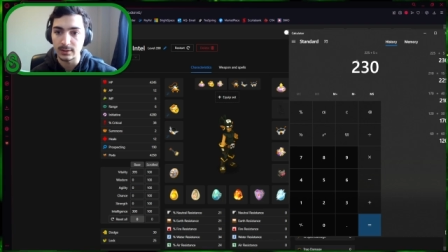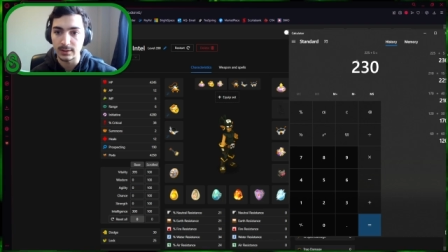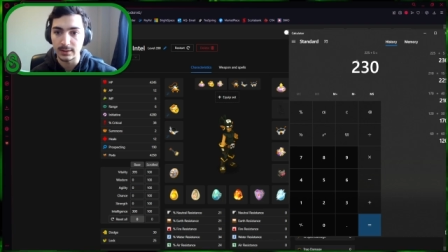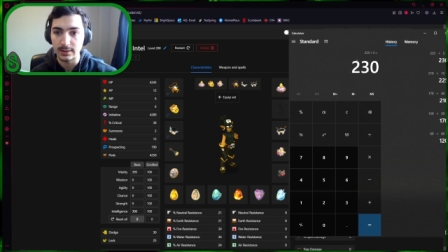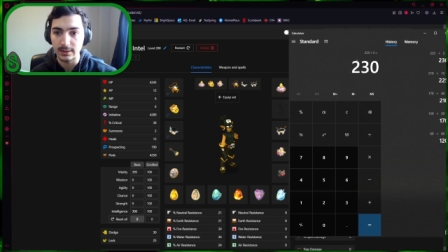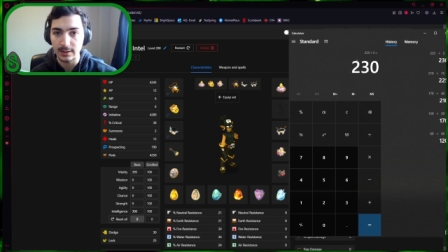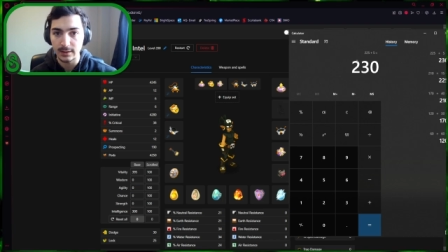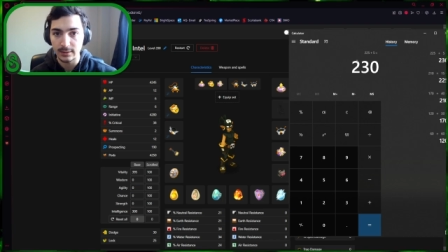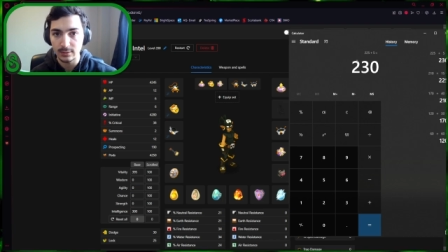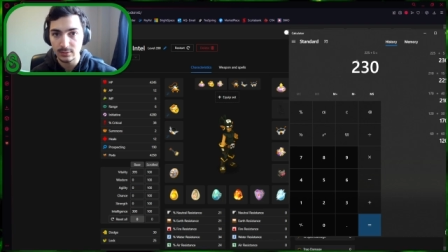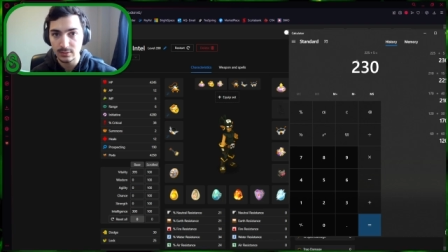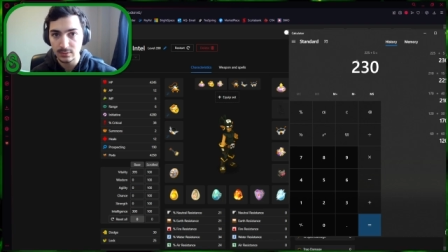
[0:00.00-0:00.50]
Like
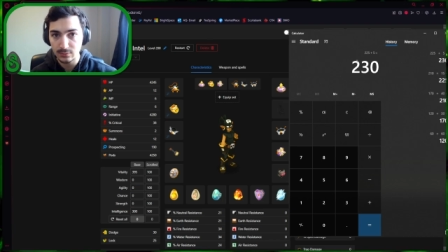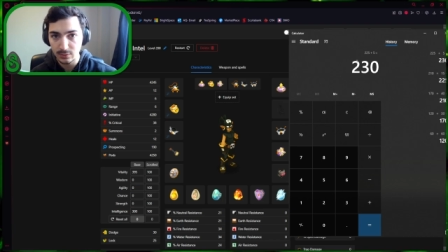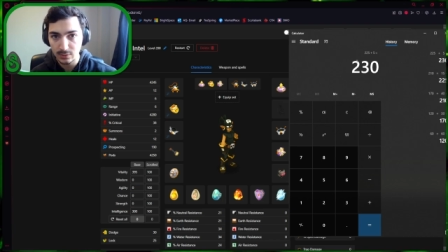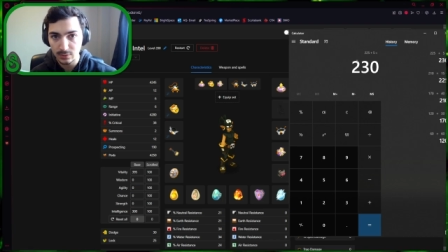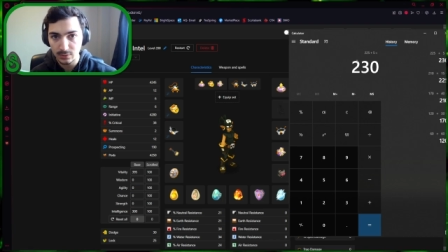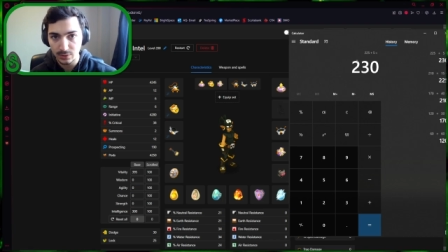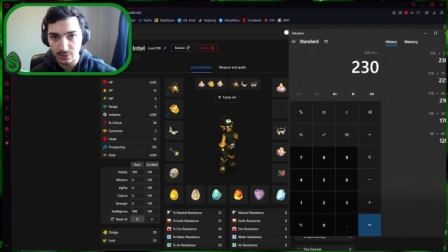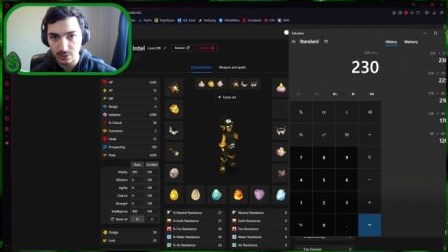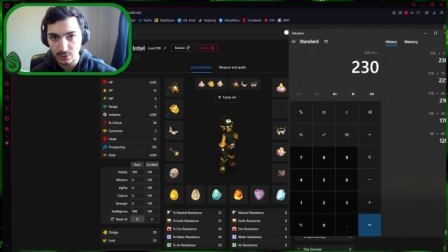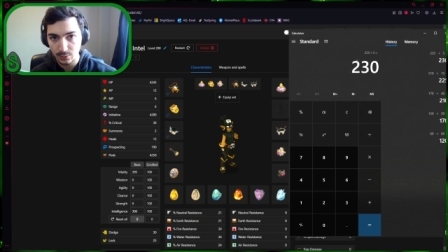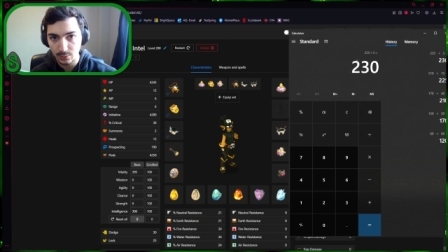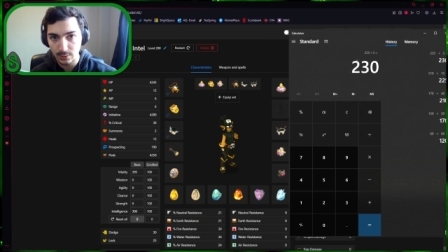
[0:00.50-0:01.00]
how
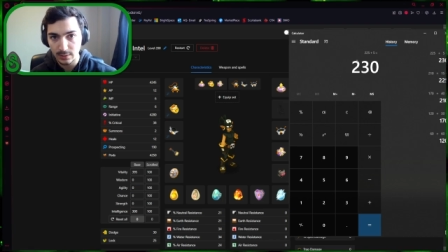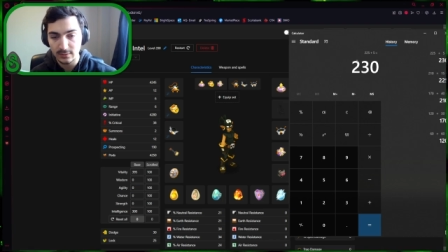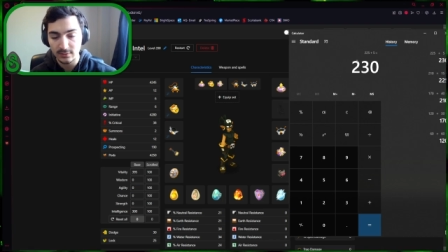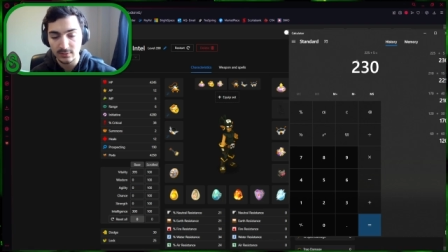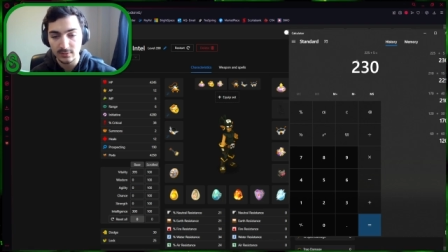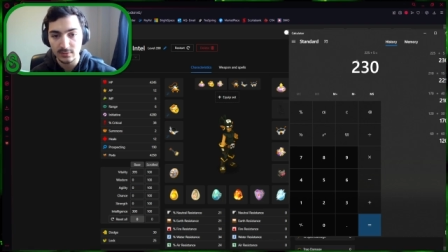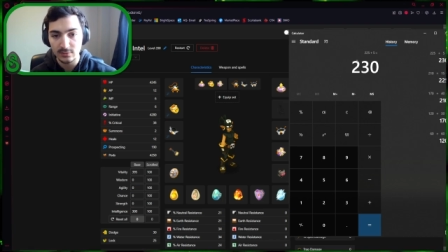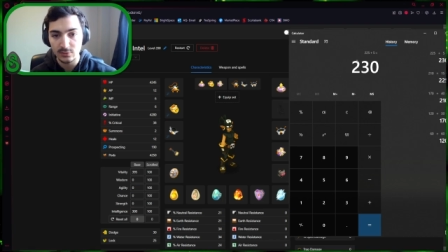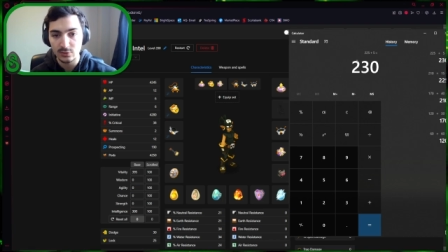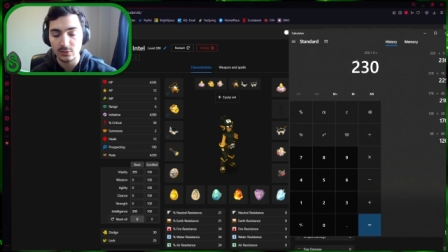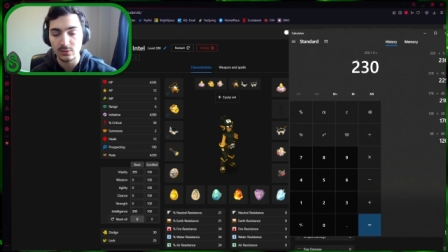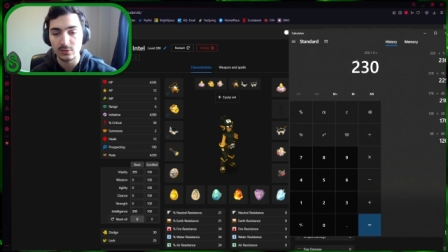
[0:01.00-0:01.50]
difficult the quest
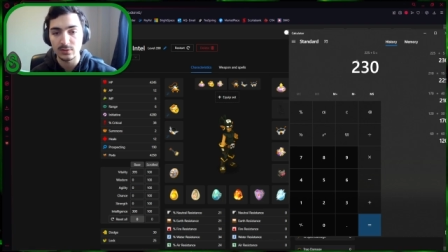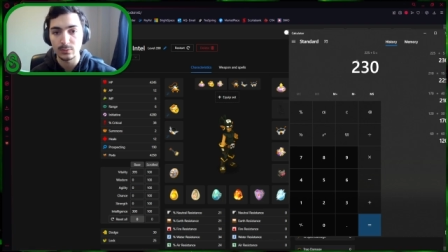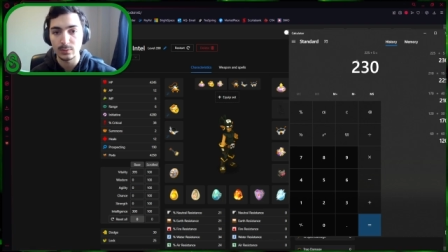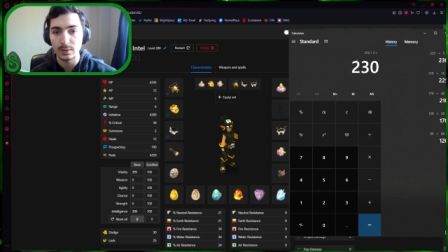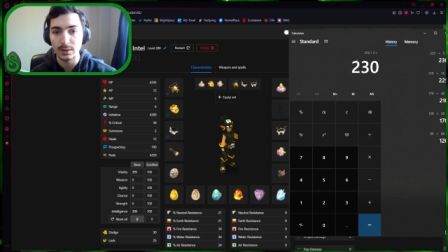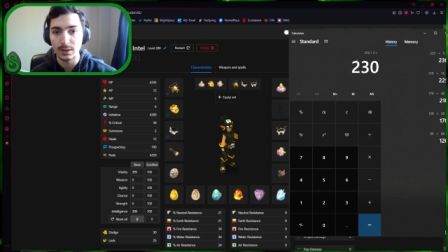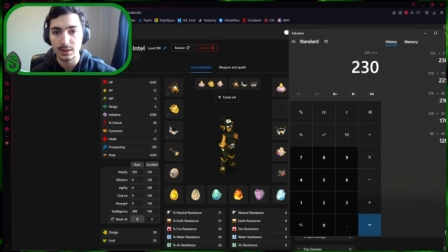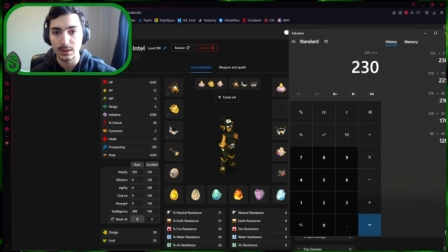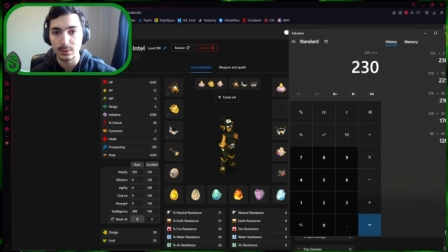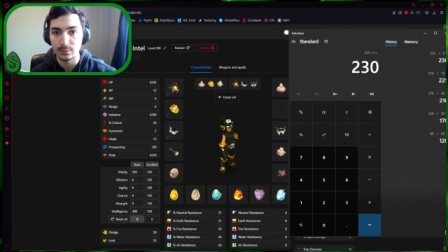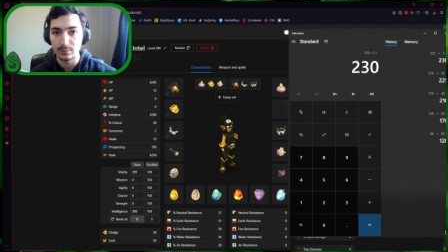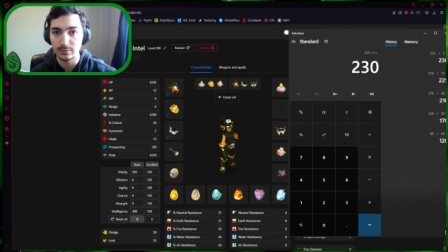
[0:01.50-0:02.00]
is just
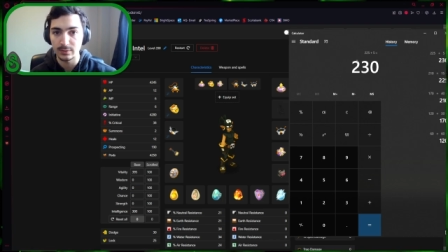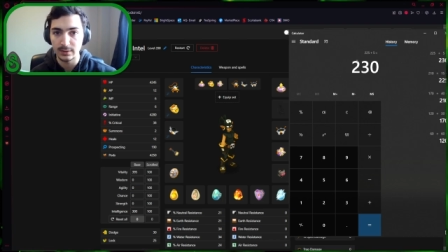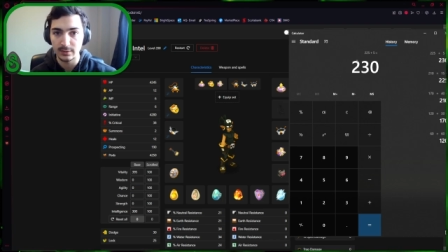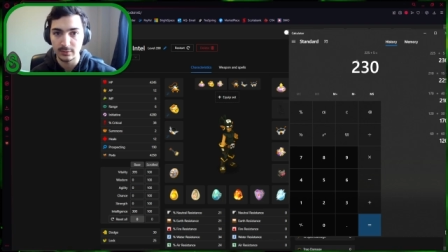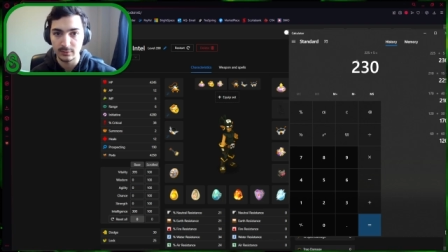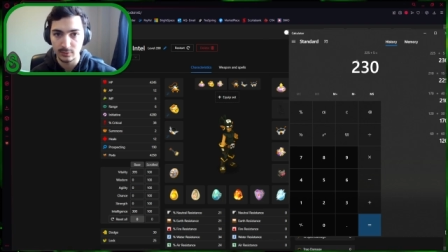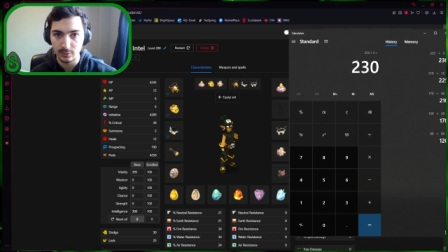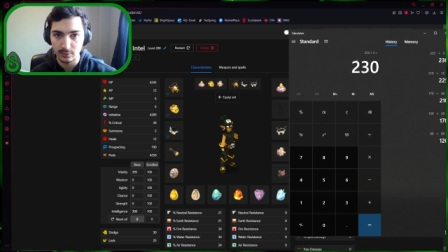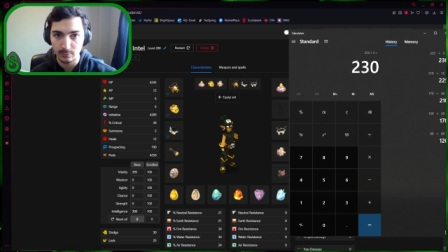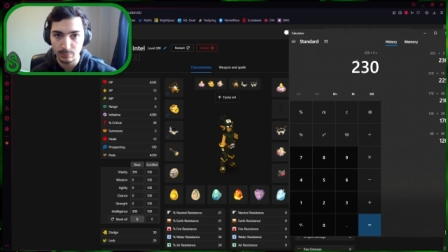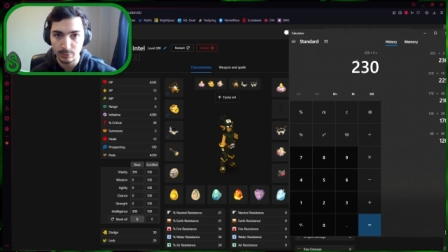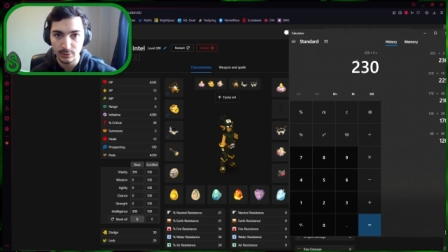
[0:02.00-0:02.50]
directly reflects
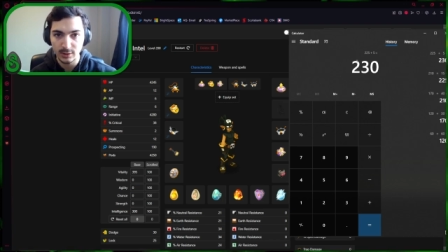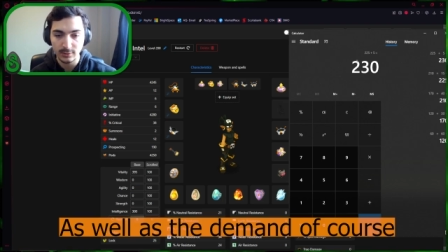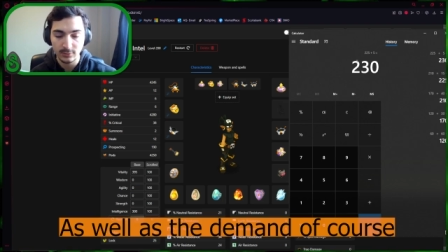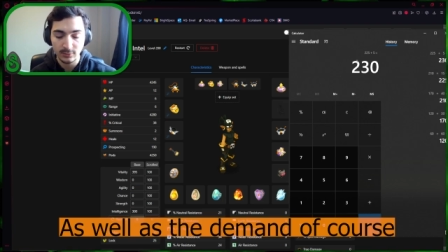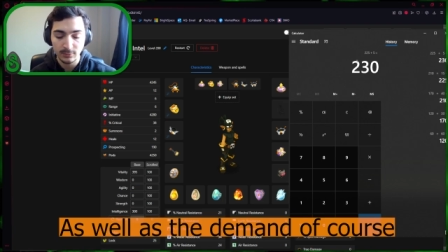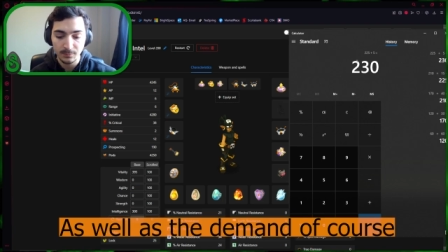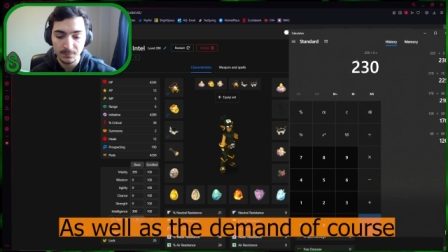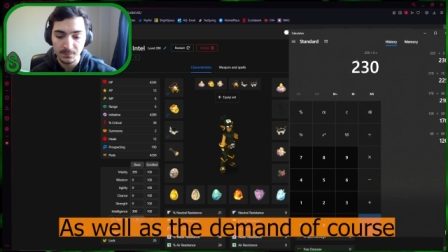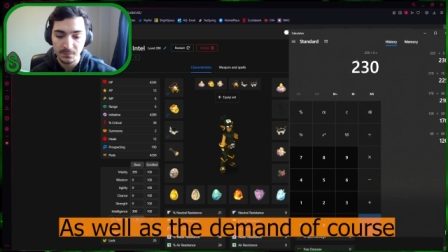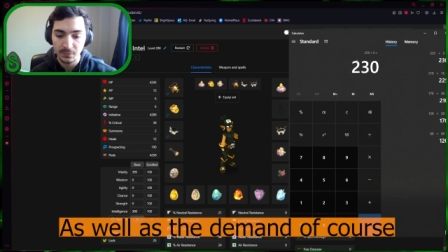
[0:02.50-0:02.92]
on the price.